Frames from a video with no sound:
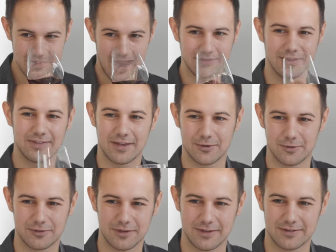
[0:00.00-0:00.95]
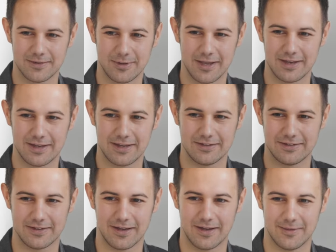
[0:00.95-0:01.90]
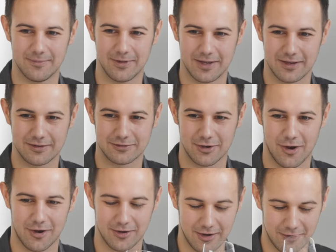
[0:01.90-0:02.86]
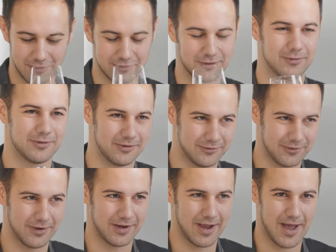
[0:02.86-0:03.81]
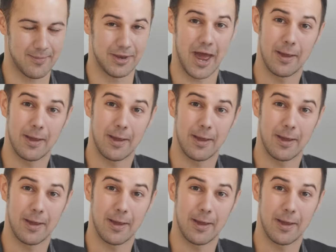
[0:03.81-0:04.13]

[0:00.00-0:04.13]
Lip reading: I think that earthiness I'm getting is like a tar character, which is very common.